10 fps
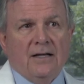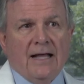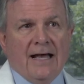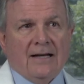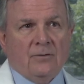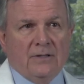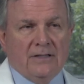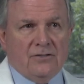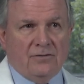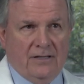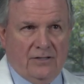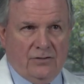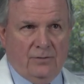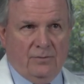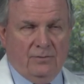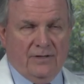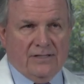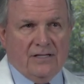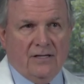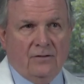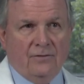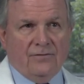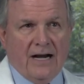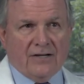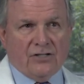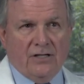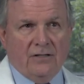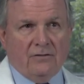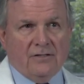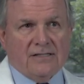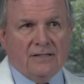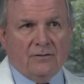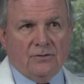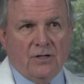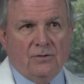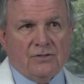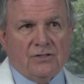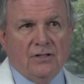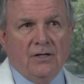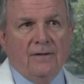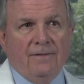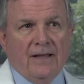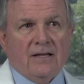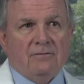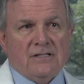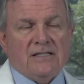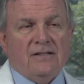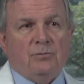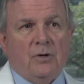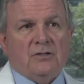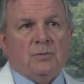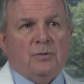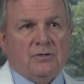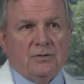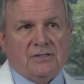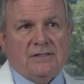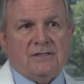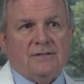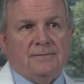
adequately treat the tumor with a single fraction or a single dose, they can receive multiple doses.